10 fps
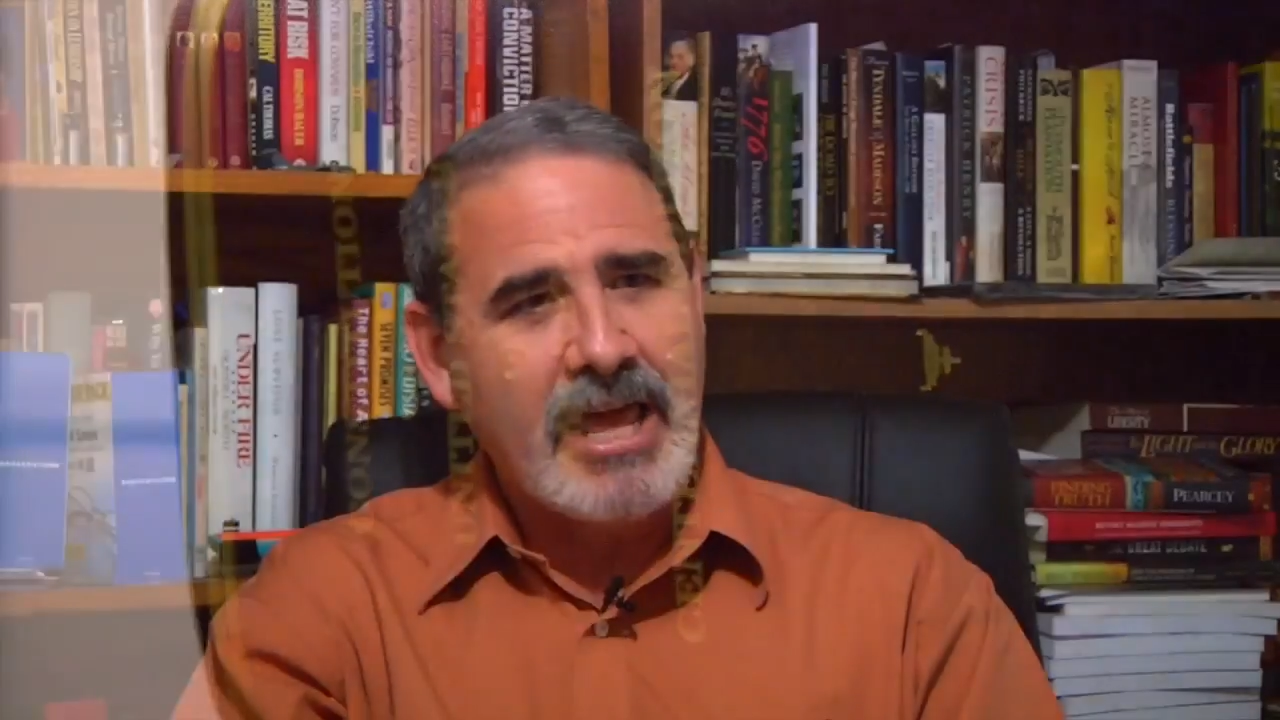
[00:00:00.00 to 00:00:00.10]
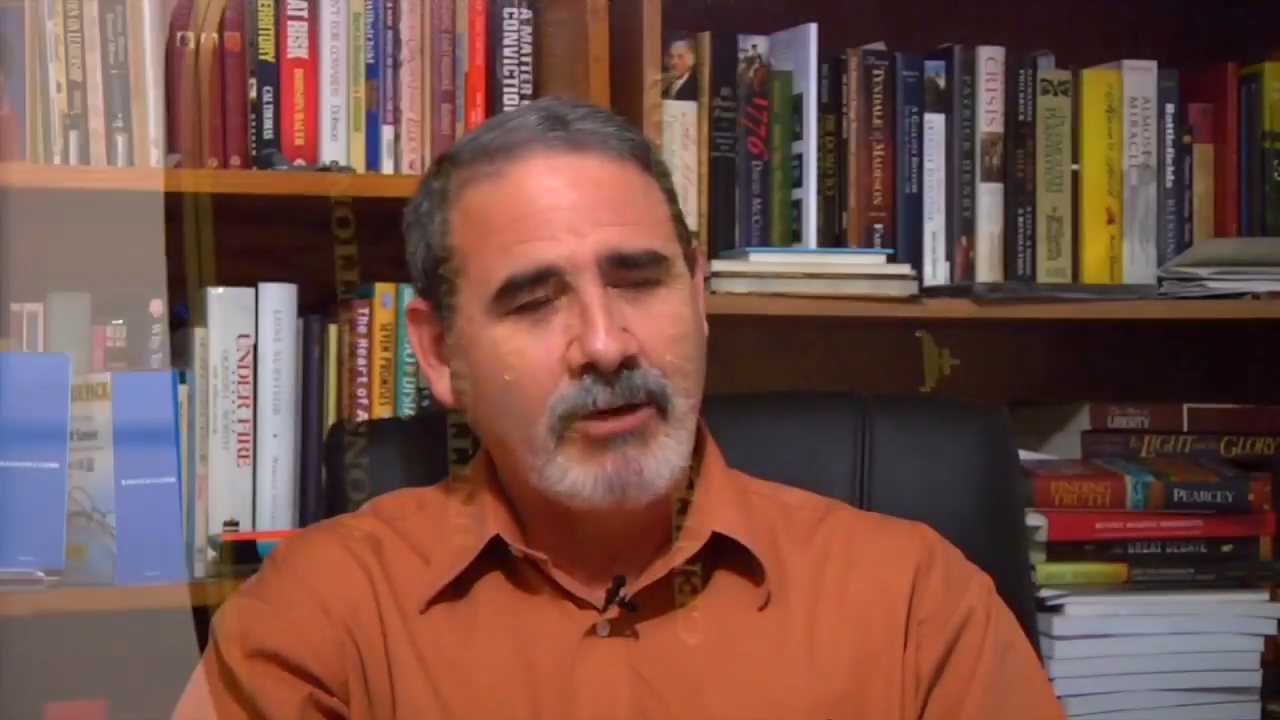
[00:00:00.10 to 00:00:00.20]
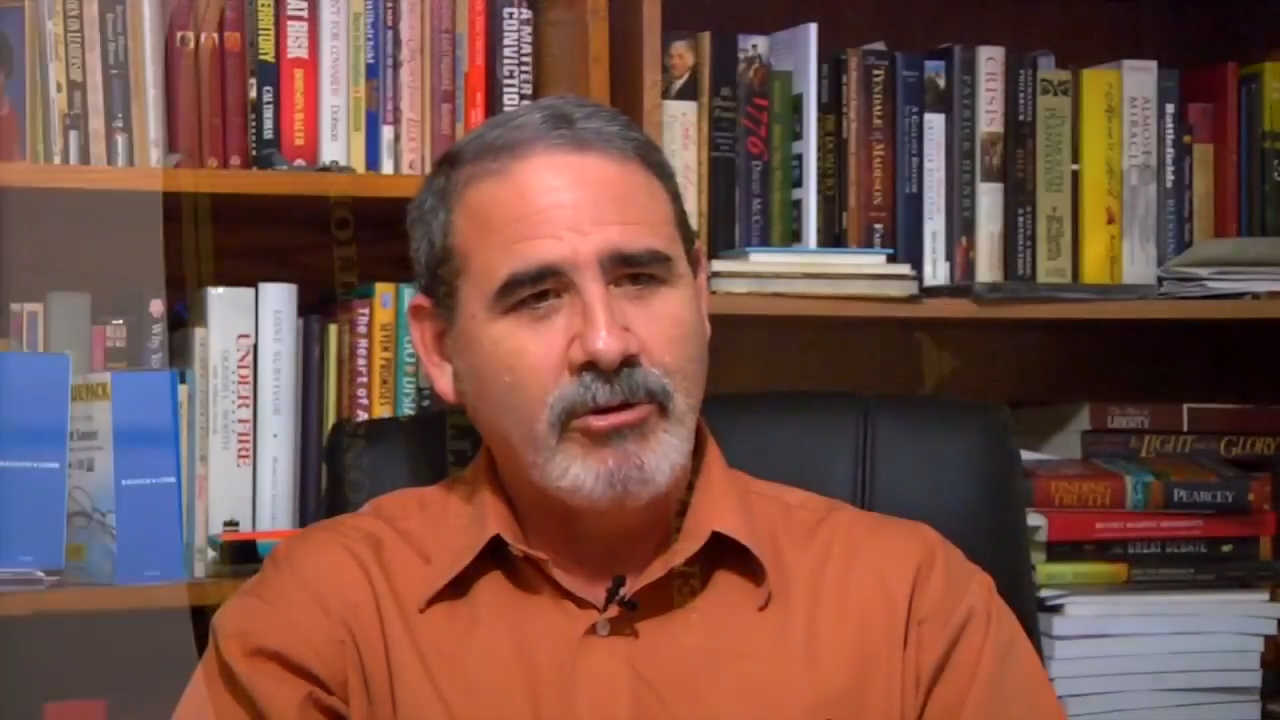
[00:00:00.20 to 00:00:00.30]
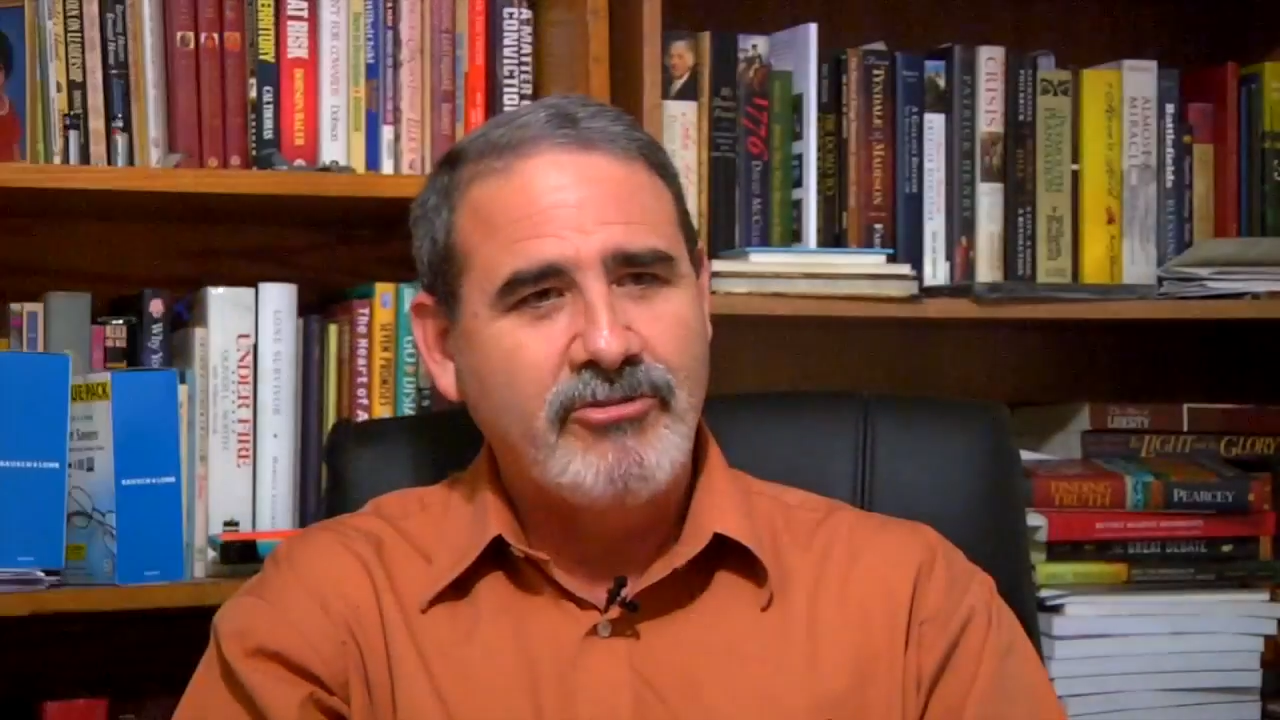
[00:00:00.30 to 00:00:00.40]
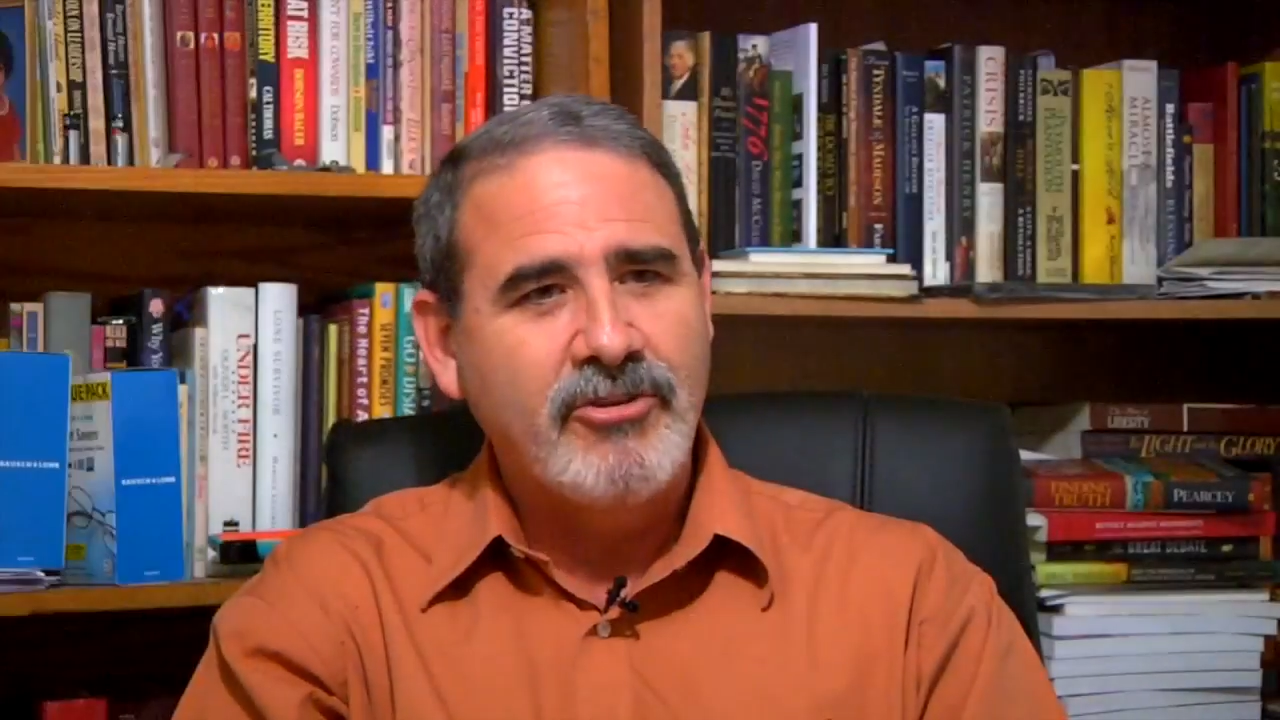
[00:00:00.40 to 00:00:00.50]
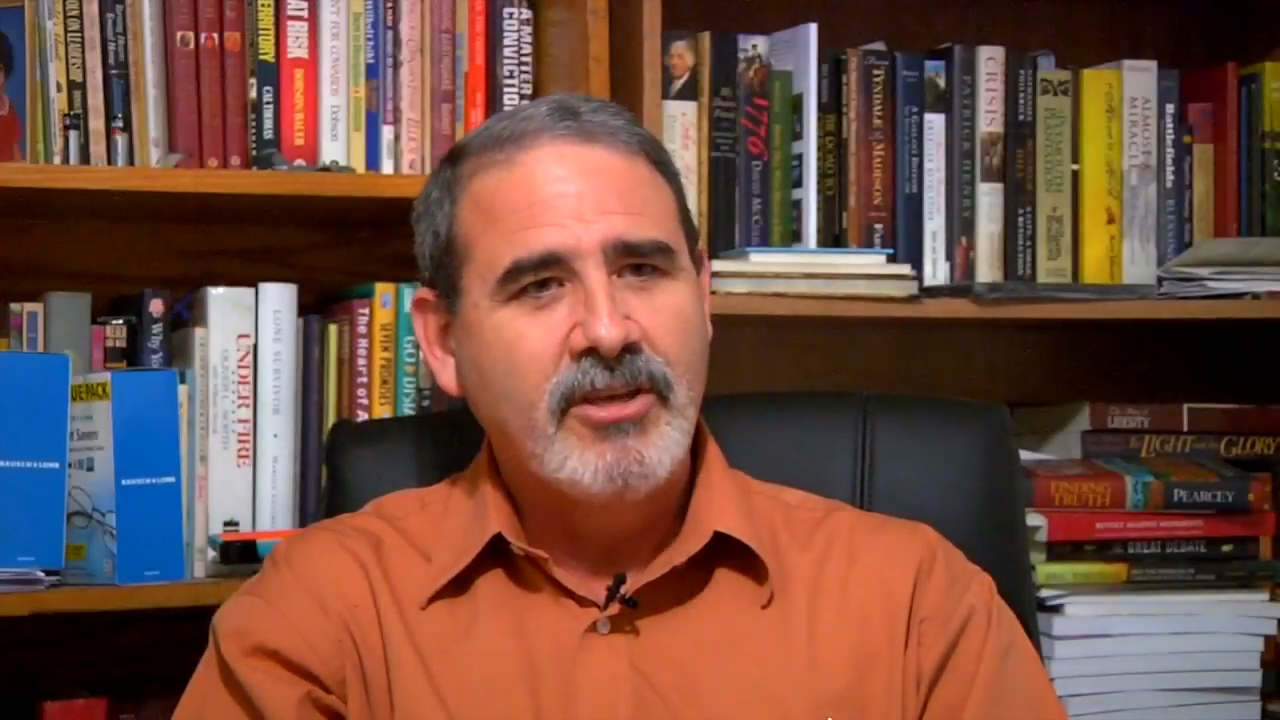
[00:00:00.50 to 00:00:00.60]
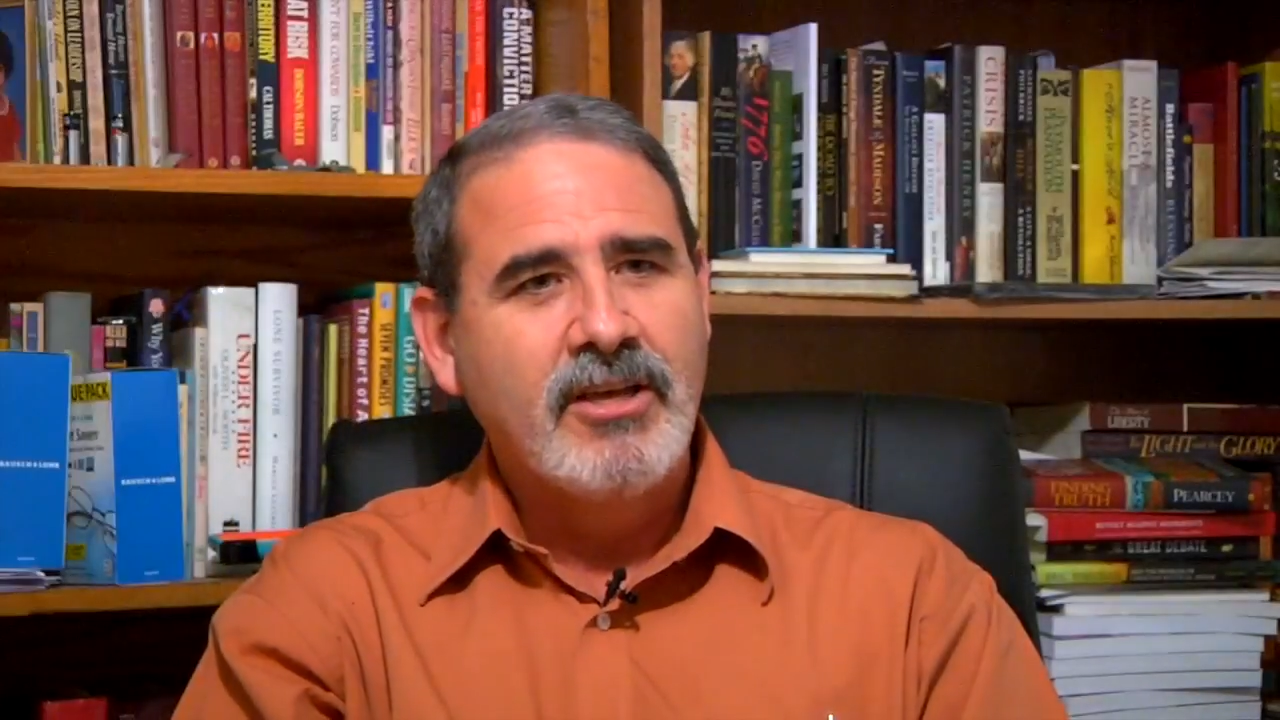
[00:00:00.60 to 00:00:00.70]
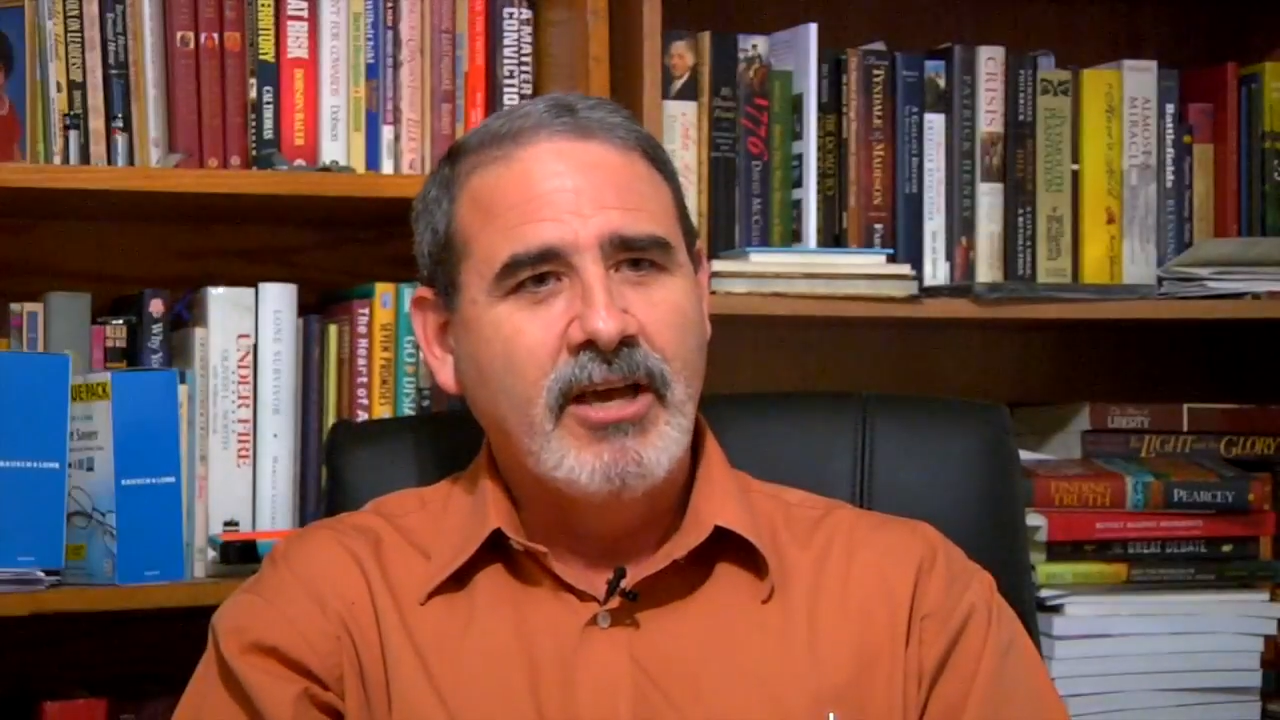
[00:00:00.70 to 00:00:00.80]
language.